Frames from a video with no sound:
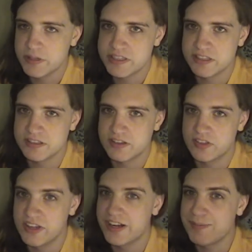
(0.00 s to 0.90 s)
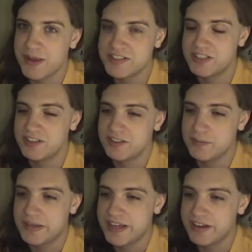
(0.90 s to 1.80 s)
which is the thing I mentioned in the
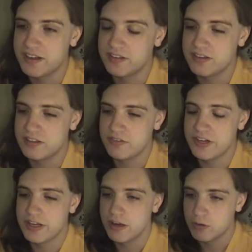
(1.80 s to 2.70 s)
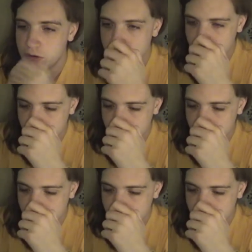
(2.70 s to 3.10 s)
beginning of this video